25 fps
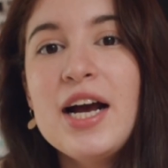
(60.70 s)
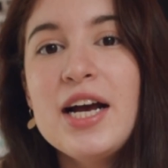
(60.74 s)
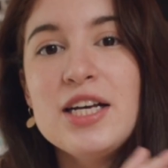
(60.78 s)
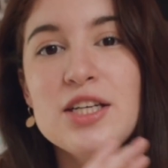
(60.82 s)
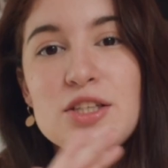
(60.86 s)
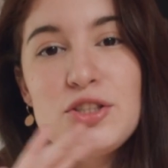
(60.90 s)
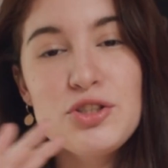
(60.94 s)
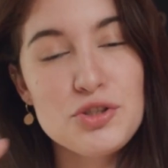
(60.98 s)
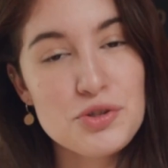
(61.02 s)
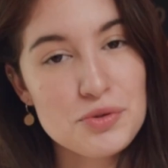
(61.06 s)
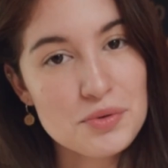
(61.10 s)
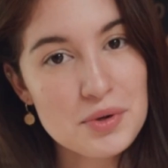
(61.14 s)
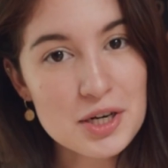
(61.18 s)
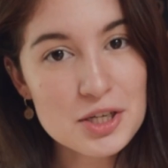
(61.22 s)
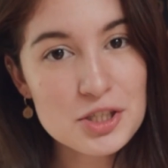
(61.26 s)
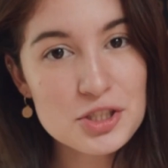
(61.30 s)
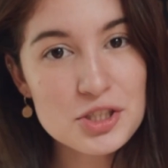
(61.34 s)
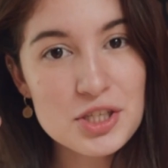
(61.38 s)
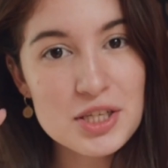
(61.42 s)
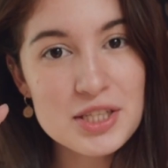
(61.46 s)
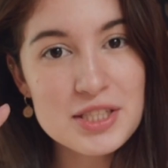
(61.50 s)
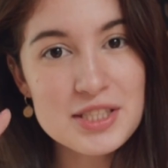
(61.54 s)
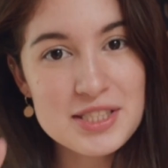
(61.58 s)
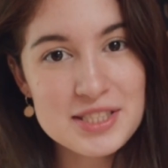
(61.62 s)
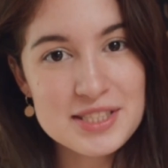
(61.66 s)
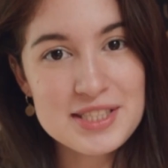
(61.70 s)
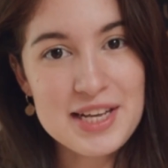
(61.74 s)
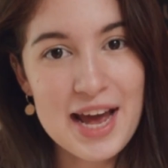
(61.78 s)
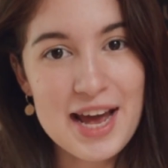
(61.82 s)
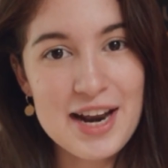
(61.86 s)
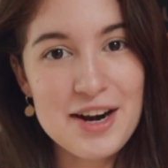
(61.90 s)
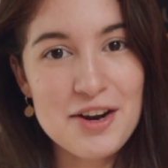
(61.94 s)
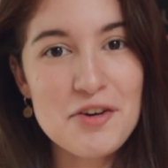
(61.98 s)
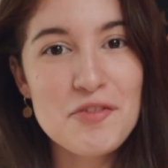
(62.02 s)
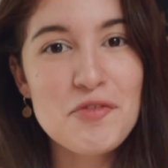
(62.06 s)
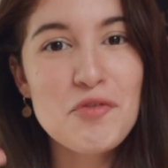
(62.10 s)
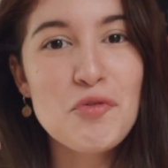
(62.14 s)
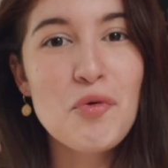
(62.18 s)
instruction set
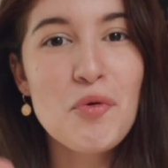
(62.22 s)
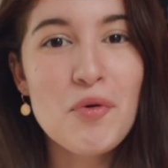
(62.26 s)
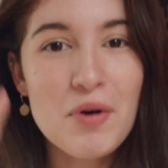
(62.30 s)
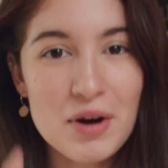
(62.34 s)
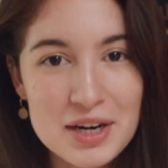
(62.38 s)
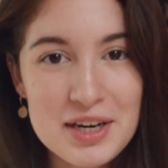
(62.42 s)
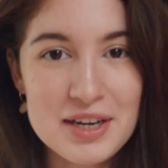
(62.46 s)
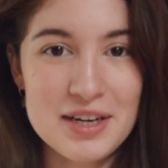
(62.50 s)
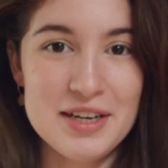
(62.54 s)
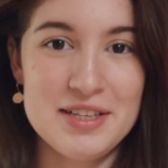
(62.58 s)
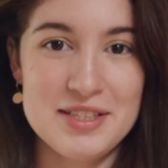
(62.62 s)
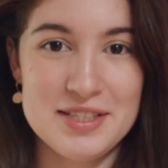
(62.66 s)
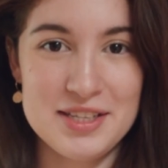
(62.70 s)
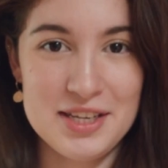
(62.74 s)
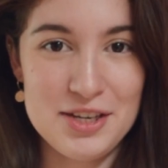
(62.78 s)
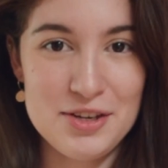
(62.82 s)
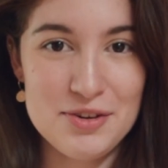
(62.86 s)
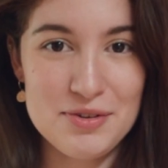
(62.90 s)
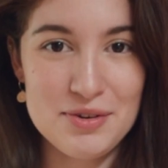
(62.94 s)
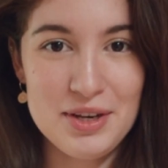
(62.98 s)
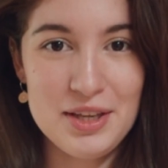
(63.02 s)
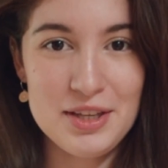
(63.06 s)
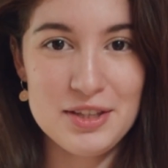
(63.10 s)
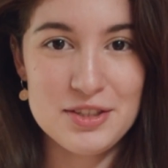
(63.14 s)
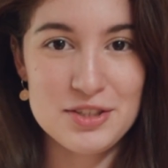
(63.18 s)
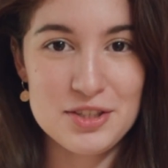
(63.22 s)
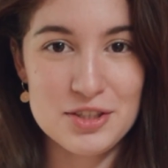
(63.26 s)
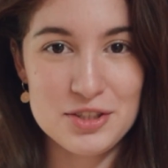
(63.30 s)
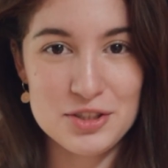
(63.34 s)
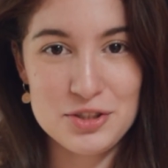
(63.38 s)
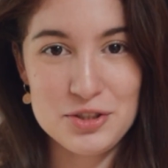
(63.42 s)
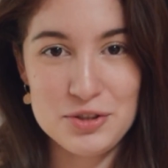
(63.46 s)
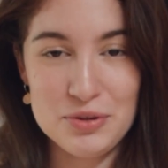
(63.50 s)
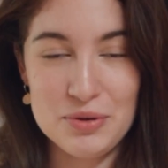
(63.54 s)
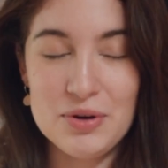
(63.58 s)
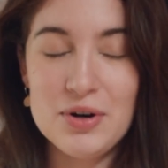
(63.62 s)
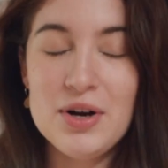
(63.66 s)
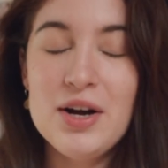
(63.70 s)
of what it is that you need to do.